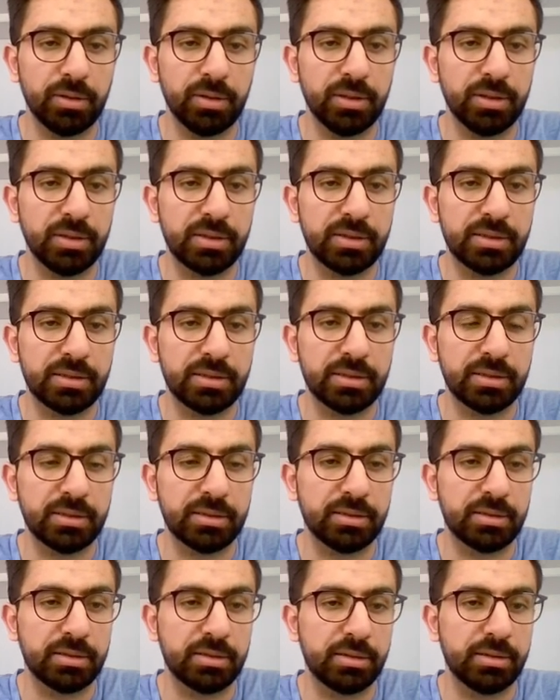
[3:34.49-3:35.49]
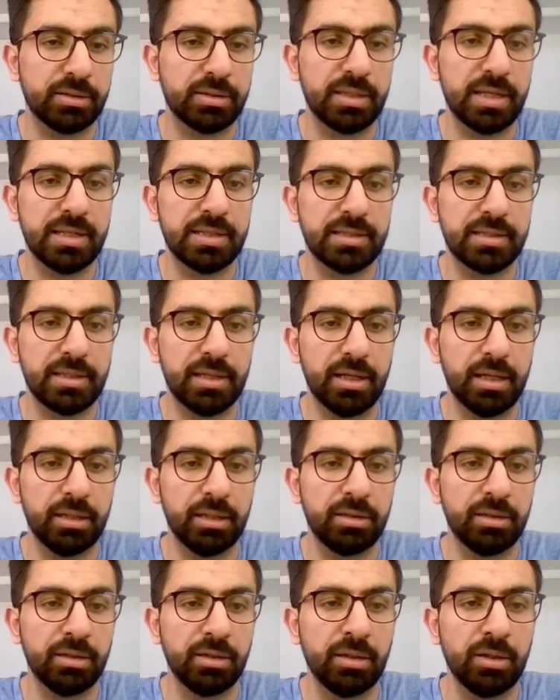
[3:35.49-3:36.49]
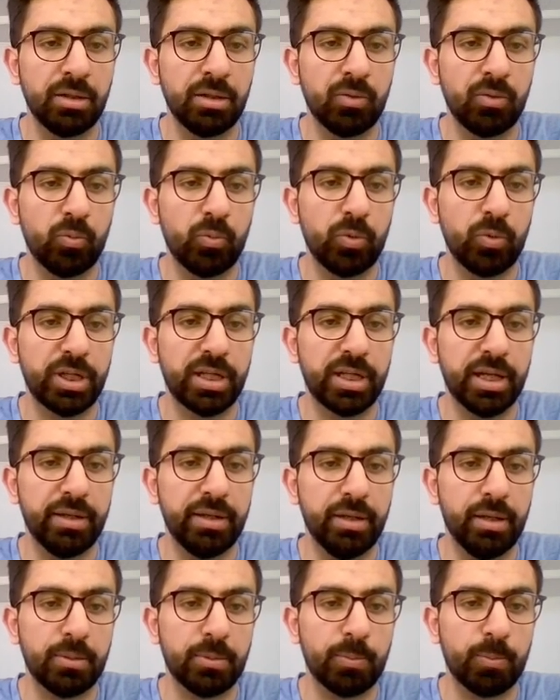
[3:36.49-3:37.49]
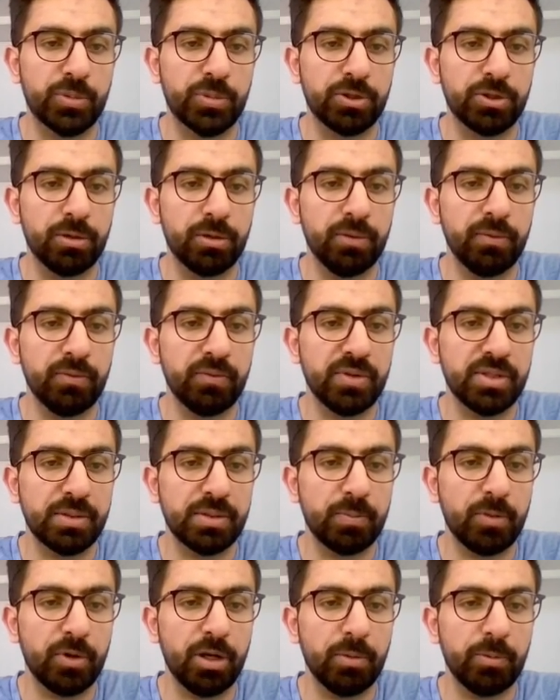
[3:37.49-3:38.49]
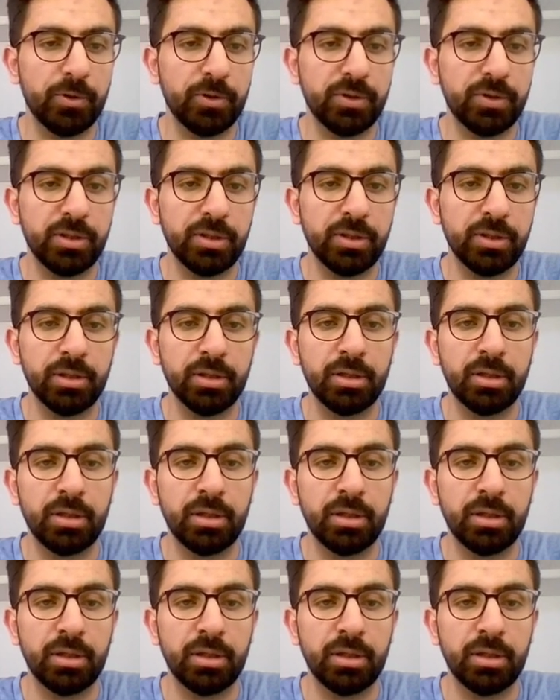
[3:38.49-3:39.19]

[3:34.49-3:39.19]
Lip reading: It says that we can observe this property.